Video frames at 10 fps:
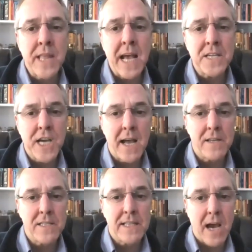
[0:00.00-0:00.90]
so that
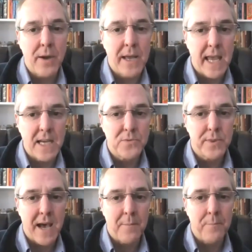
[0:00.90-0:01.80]
child is now engaged
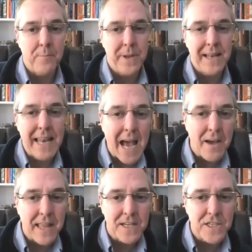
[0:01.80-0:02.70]
with that.
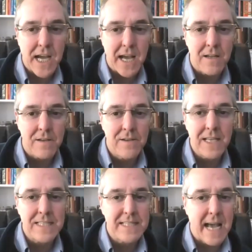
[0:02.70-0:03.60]
Now that child
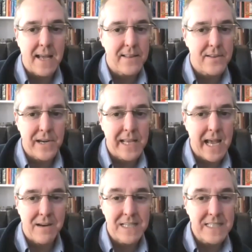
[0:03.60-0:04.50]
is not
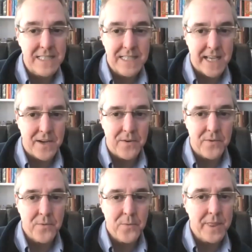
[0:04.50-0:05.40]
learning how to sit
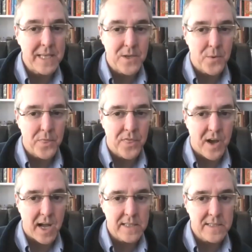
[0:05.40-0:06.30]
with his own
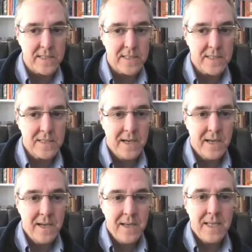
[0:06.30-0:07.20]
thoughts.
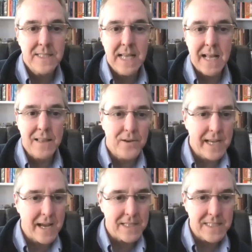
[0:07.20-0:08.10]
He's not
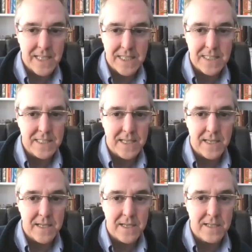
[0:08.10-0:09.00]
learning how to sit
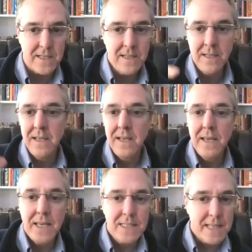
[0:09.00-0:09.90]
still.
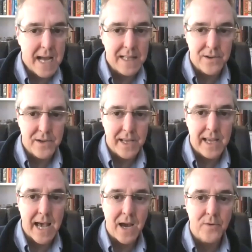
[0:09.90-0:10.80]
He's not
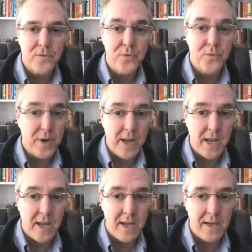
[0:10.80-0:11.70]
learning how to
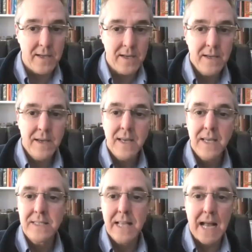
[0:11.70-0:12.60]
read.
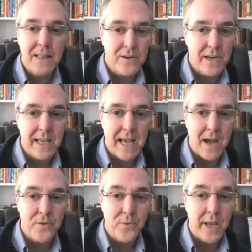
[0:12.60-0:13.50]
He's not learning
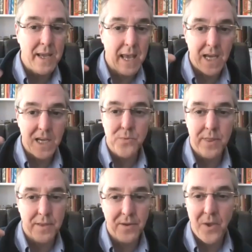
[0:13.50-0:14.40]
how to engage
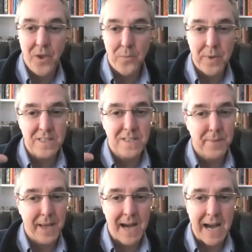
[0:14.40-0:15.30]
with other humans
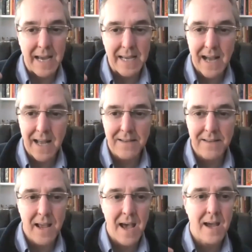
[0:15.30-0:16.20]
and make eye
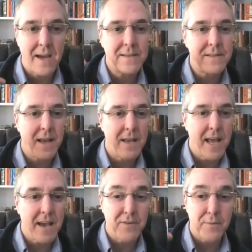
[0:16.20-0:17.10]
contact
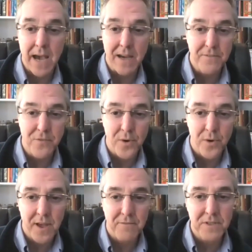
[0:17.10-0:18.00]
and have a back and
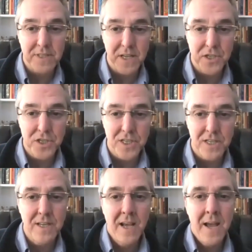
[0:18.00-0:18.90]
forth
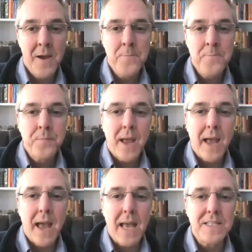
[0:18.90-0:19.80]
conversation.
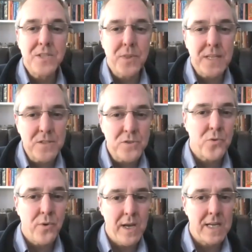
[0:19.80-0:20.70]
And so the
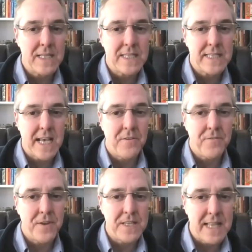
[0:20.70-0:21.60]
screen
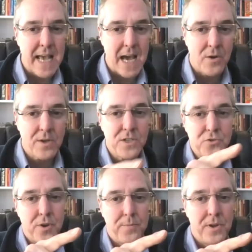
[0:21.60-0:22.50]
itself is now
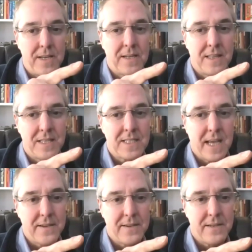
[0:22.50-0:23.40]
contributing to the
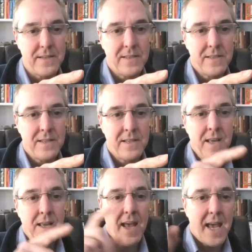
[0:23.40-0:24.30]
cycle
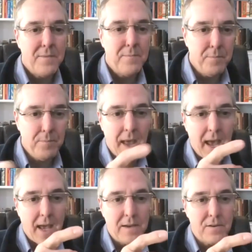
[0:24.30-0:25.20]
and